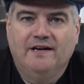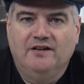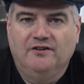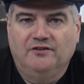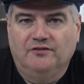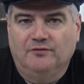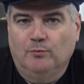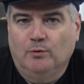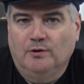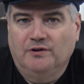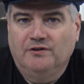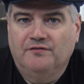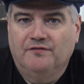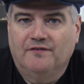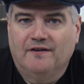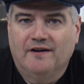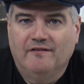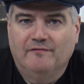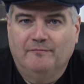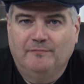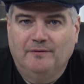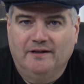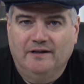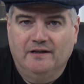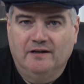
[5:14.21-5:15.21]
is a 1 to
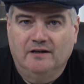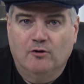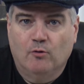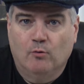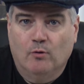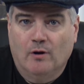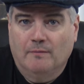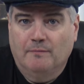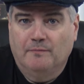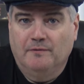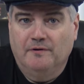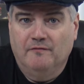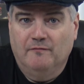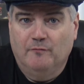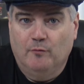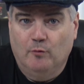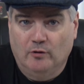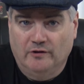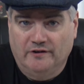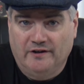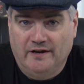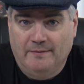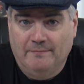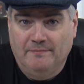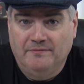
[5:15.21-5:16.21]
5 player cooperative
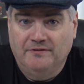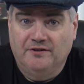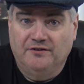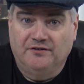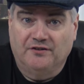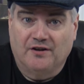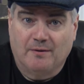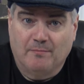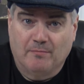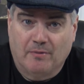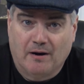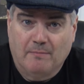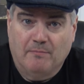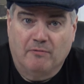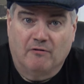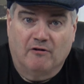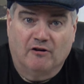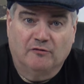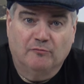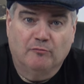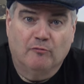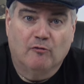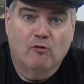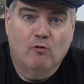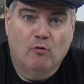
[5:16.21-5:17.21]
board game designed by
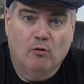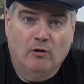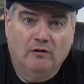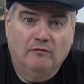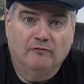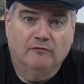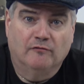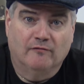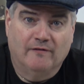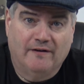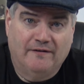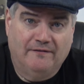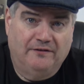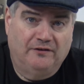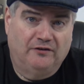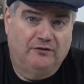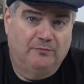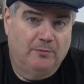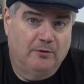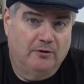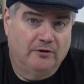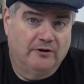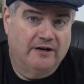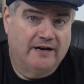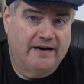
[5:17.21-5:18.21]
Prospero Hall for
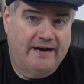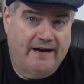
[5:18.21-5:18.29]
Ravensburger